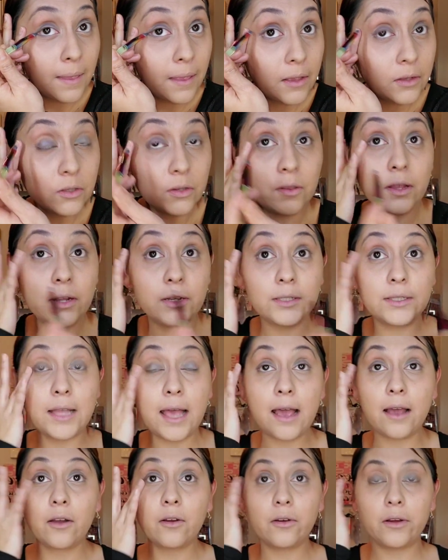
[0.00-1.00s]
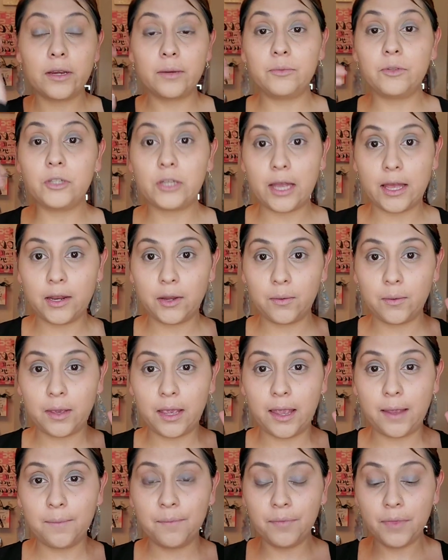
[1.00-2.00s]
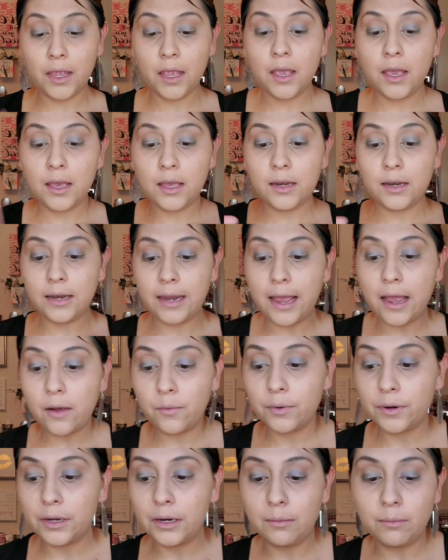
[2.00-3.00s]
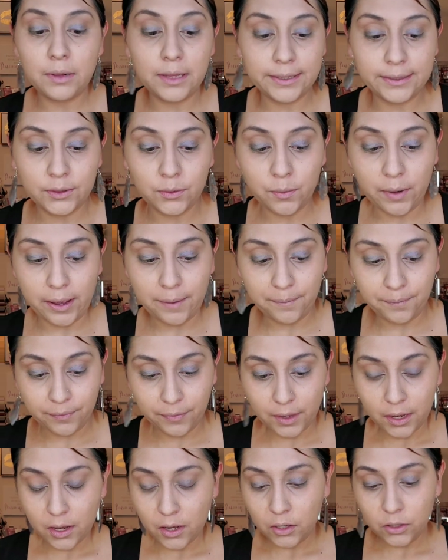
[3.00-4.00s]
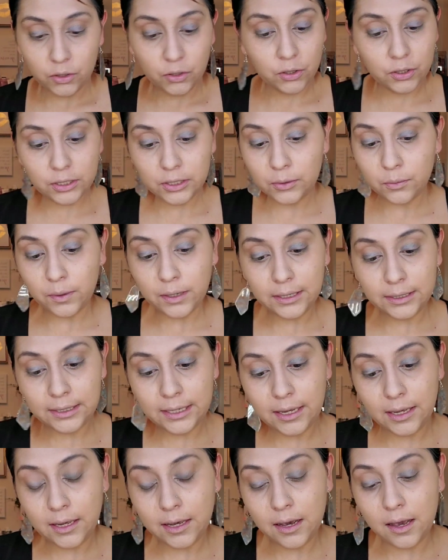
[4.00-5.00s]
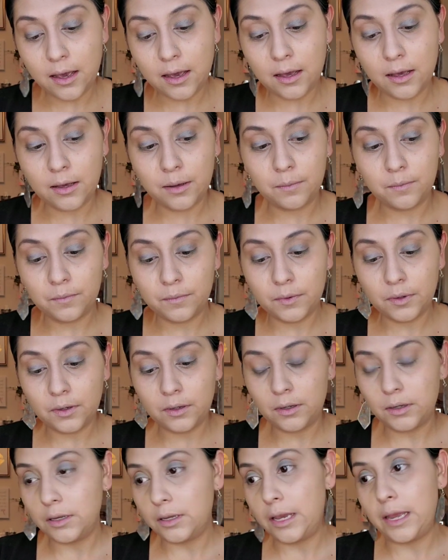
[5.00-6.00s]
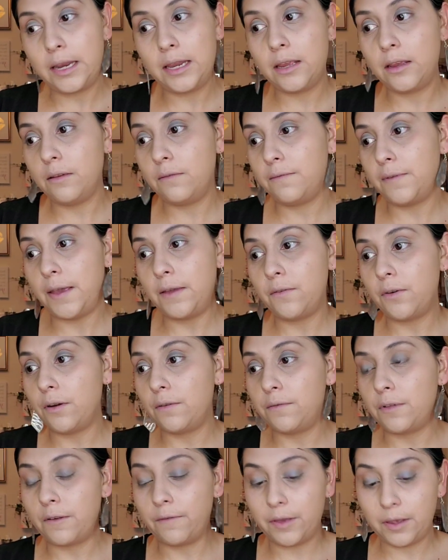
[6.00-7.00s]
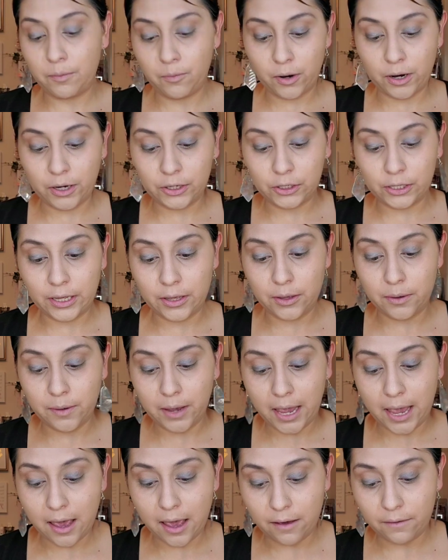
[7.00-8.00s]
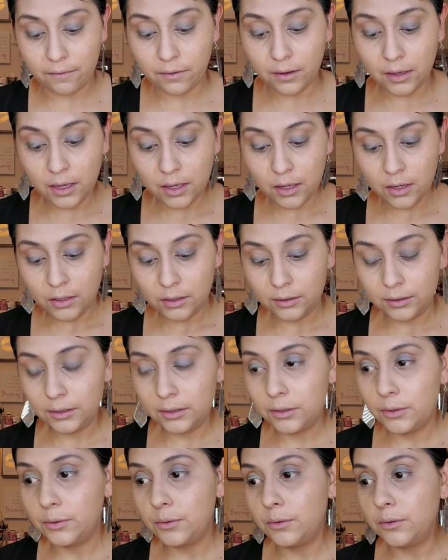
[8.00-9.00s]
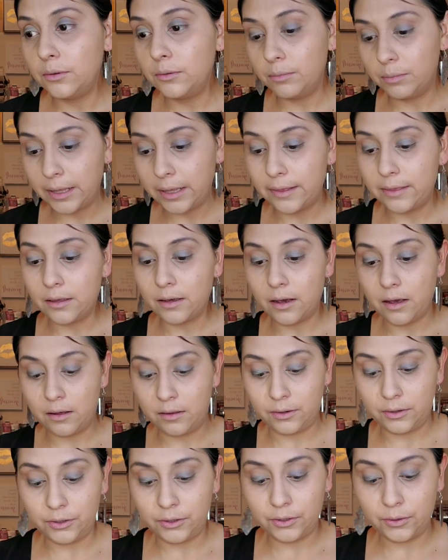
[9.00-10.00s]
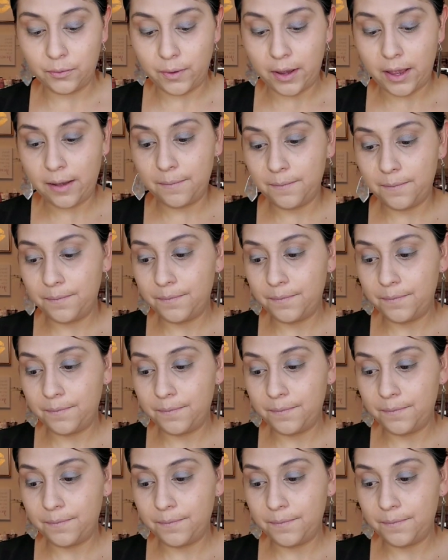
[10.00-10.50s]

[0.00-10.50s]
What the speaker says: So there's that cream shadow, okay? Now we're going to blend away. So you just want to take any favorite fluffy brush that you have to blend the colors away.